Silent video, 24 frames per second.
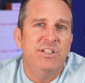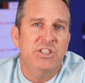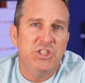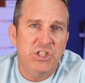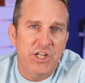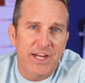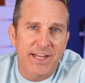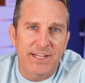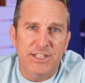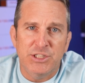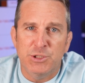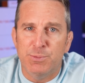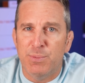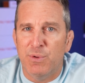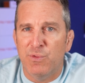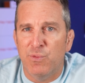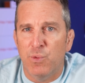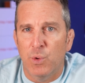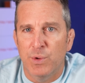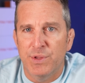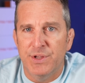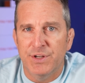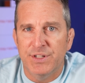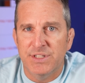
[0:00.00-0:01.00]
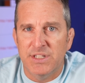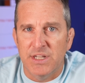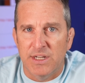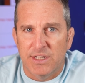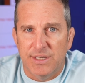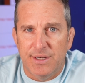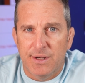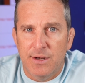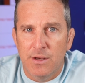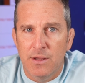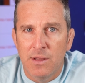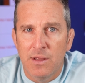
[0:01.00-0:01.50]
it change before they're
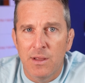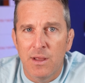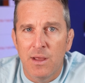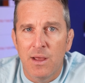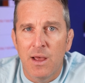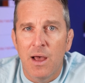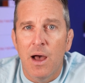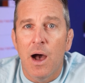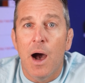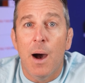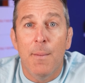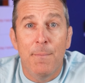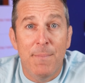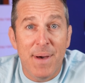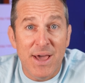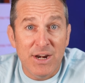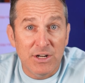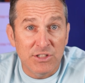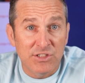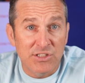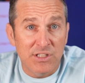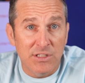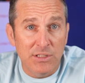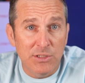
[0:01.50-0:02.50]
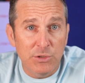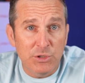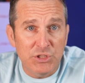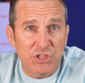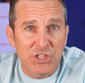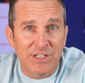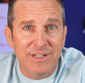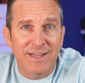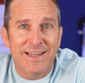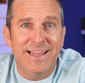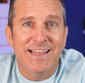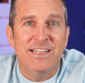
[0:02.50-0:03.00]
done. A better
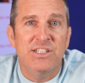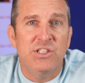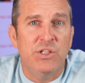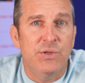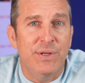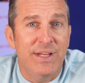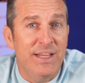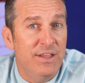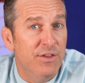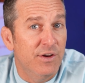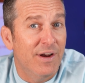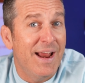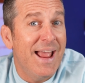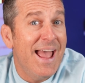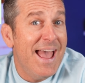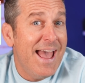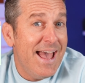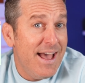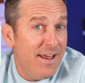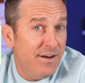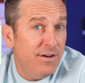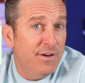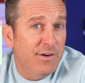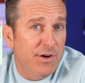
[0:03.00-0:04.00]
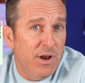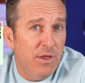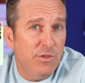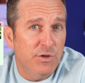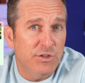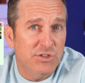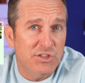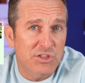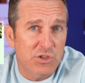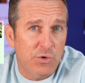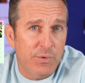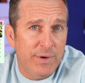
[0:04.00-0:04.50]
solution is to either add another
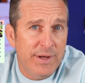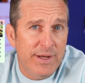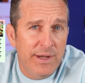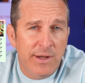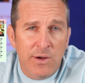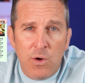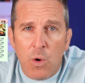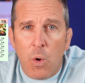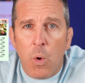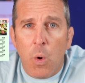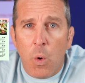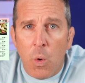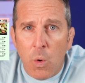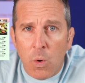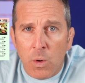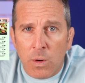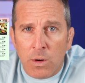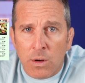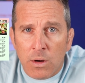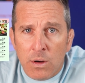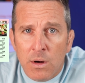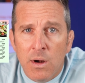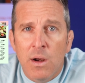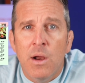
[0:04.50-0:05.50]
screen or